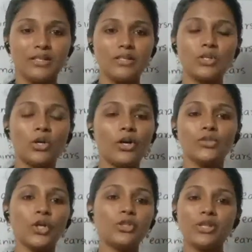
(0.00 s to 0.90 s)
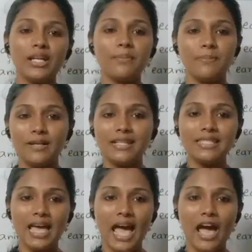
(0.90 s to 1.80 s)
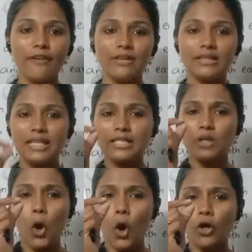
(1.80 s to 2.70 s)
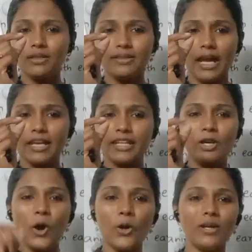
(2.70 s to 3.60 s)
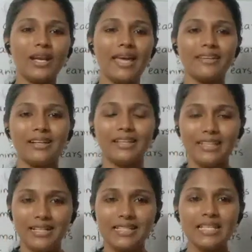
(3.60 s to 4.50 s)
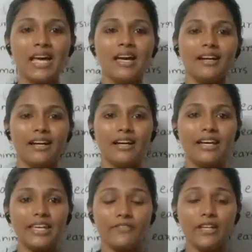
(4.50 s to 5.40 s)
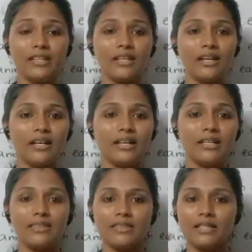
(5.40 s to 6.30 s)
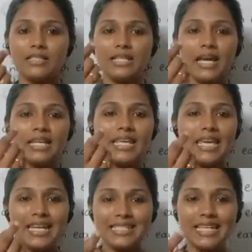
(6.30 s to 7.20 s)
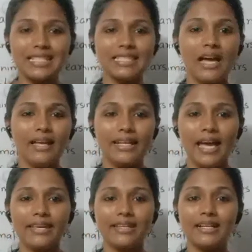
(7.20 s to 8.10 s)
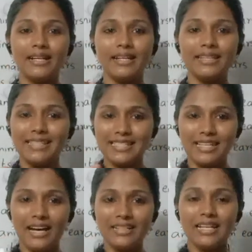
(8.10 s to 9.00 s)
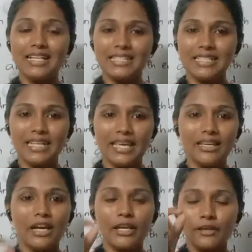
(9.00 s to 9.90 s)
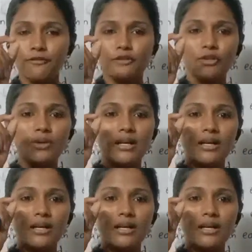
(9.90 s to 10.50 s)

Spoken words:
So not only birds have these tiny hole-like ears, even the tiny insects like lizard, snake, if you